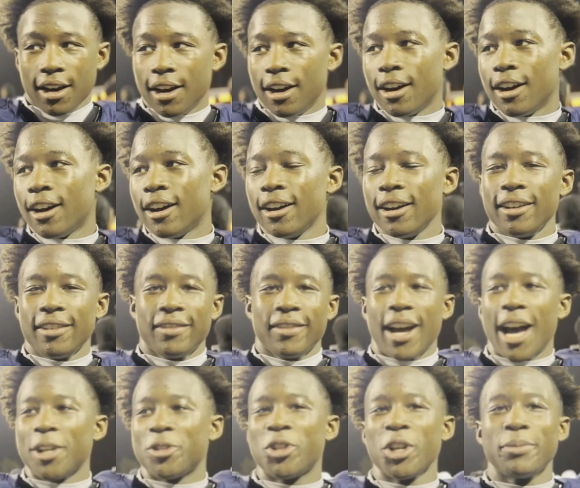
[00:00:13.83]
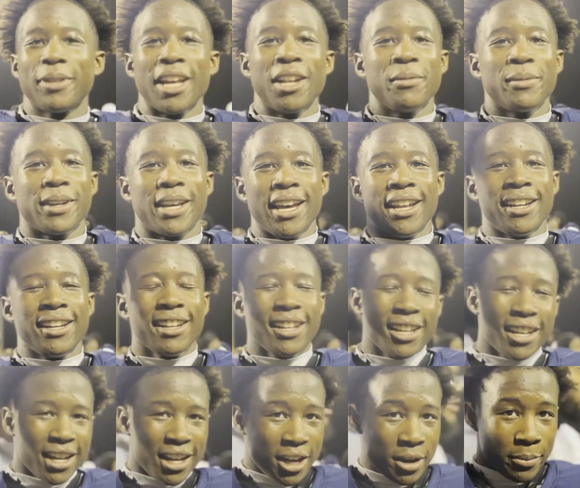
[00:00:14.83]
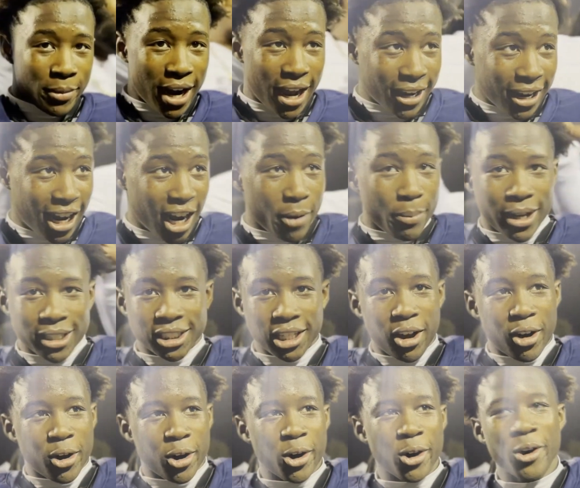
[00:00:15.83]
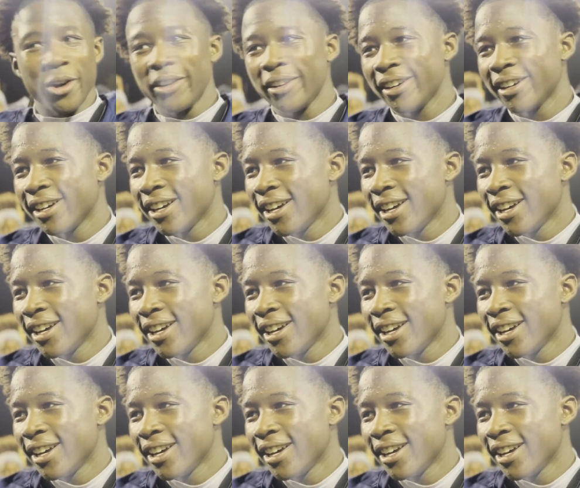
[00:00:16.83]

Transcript: Uh, I took in the beginning, but I got up, I saw hole,